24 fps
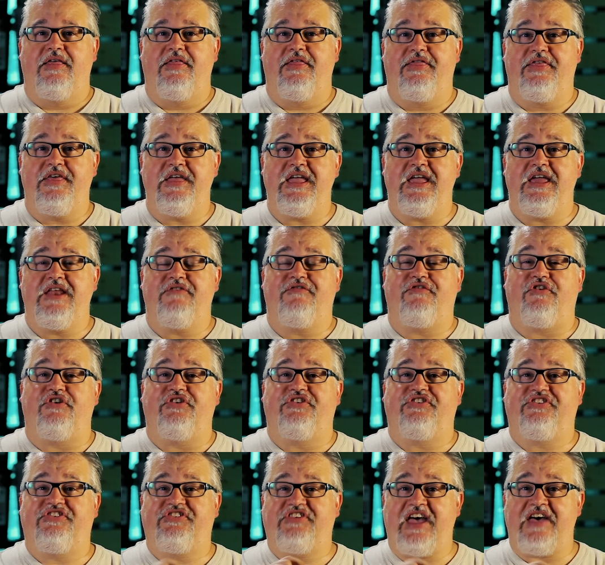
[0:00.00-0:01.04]
Then for
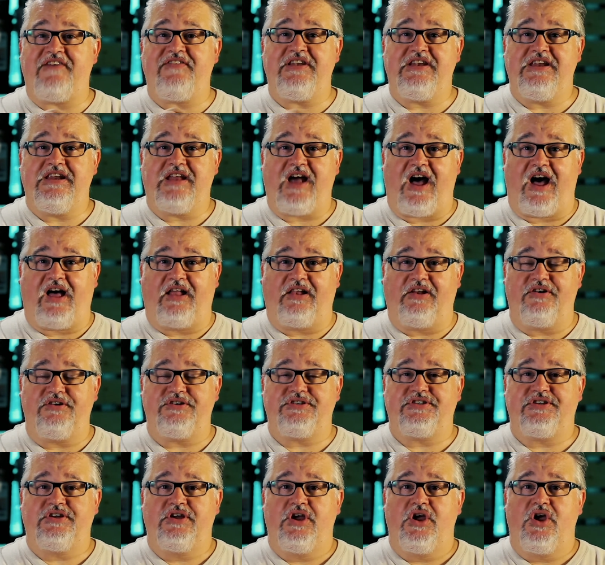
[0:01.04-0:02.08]

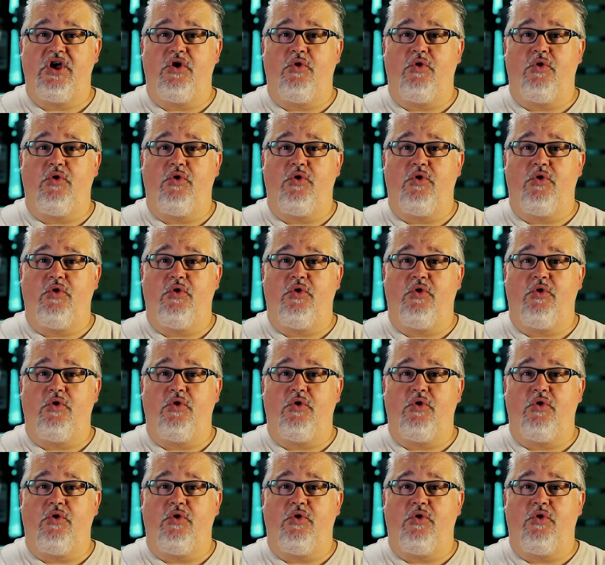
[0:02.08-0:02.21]
$70,